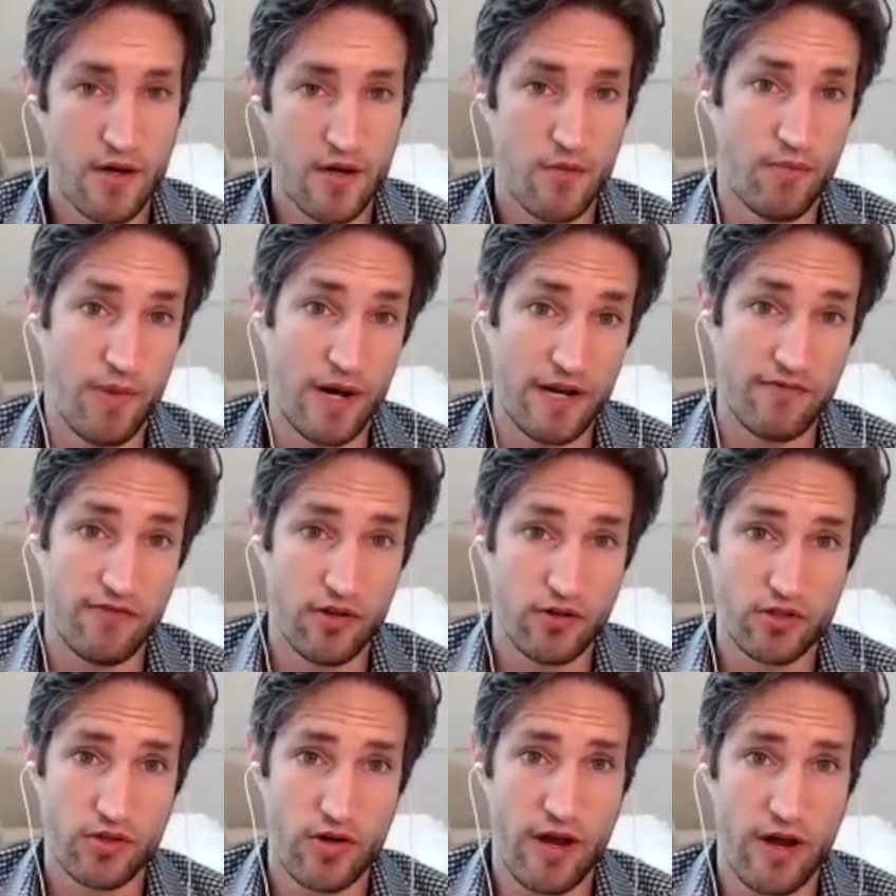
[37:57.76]
But if you're
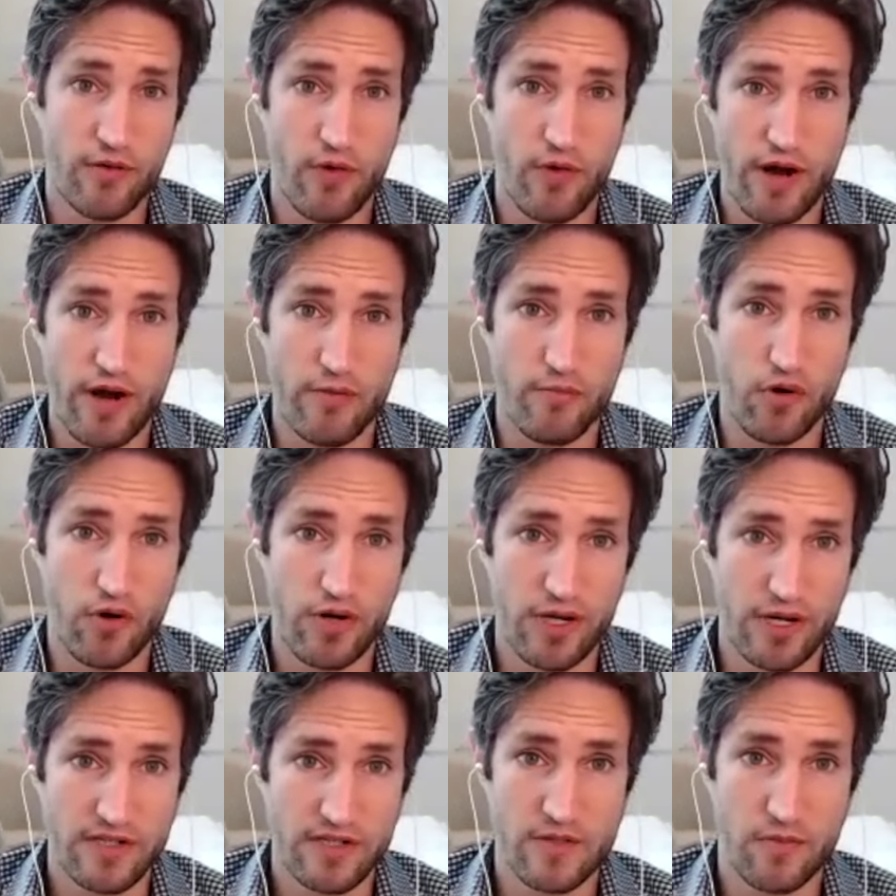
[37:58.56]
trying to write a book
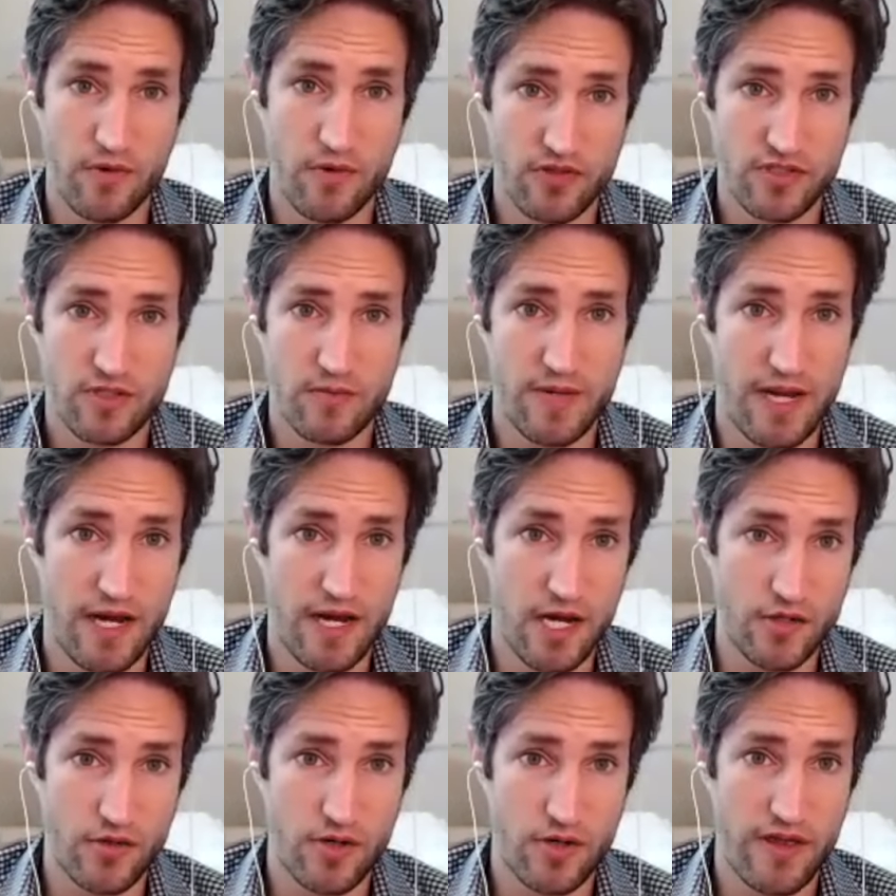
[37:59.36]
and it's supposed to be
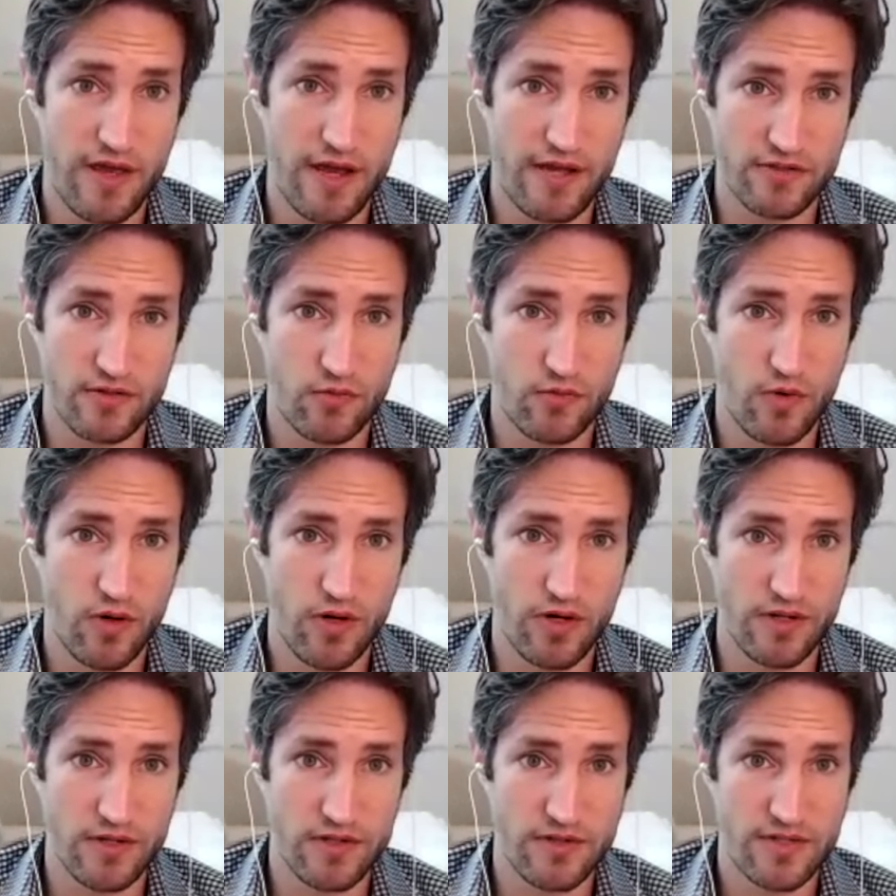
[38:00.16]
100,000
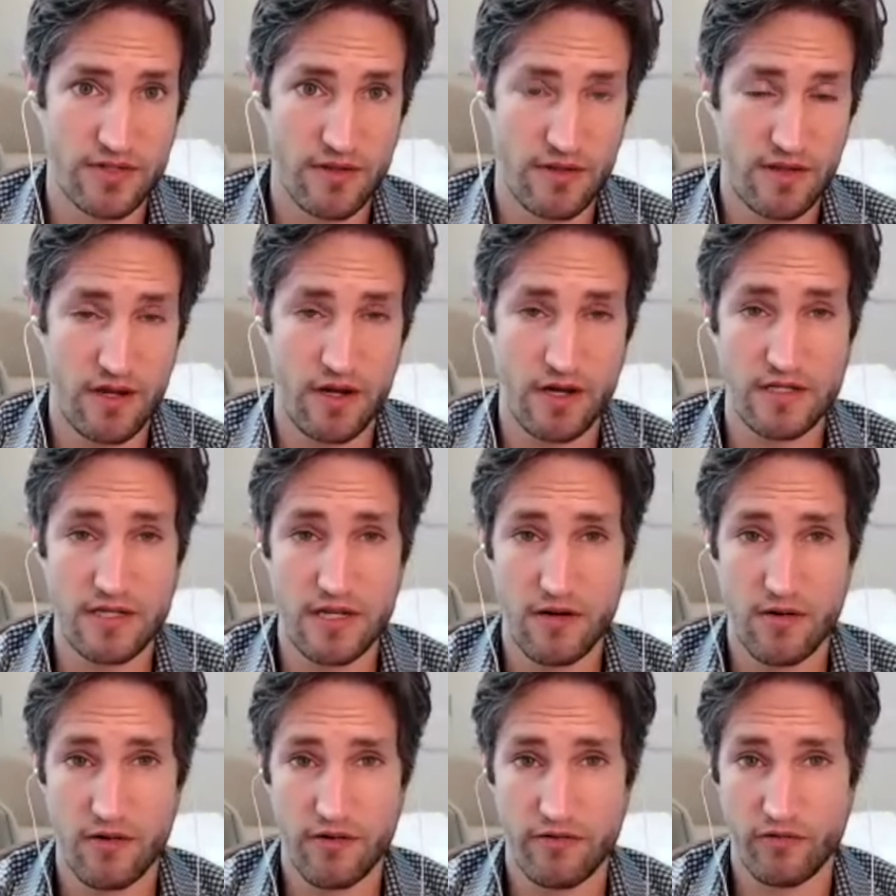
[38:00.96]
words, the
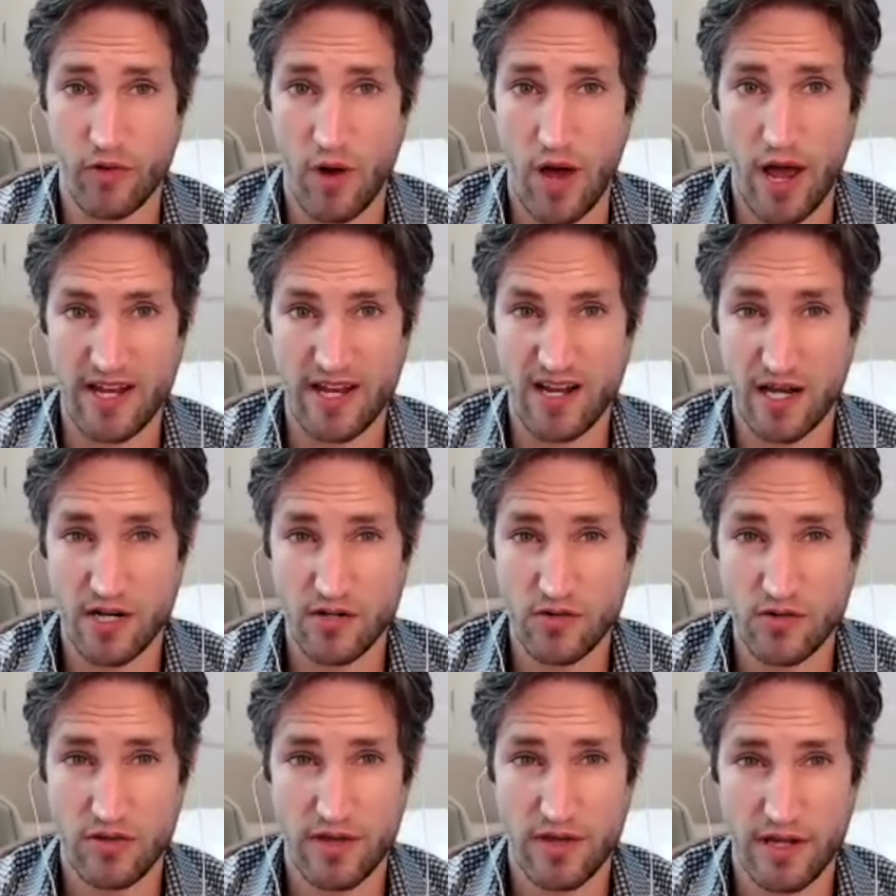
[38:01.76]
idea of writing
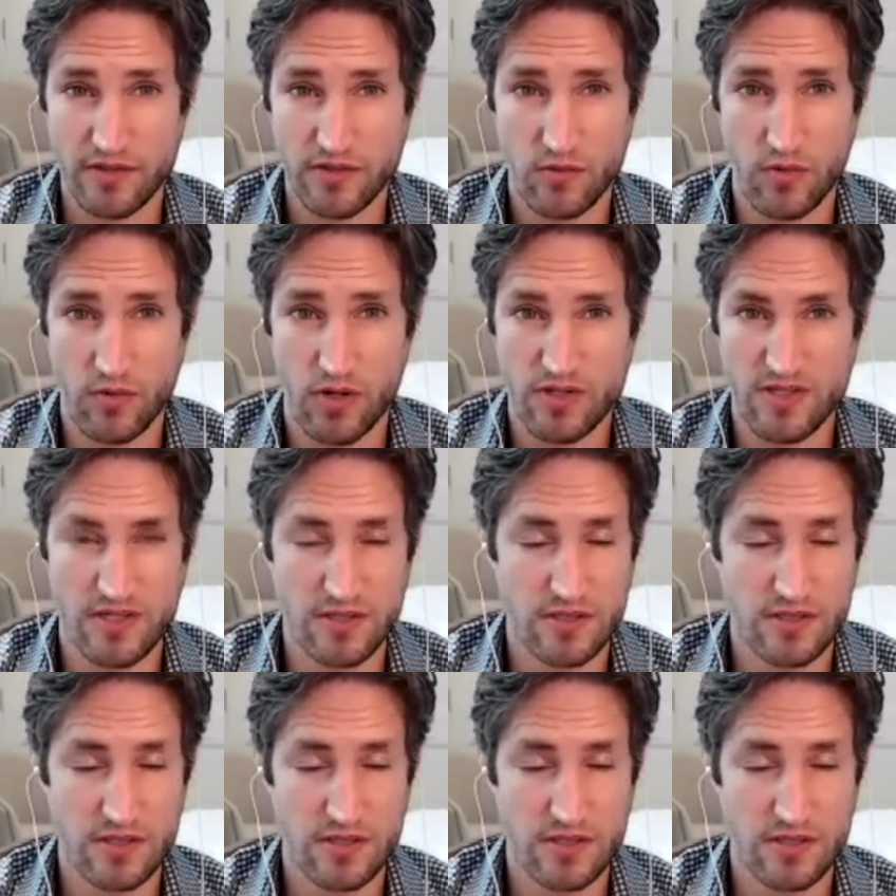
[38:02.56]
100,000 words is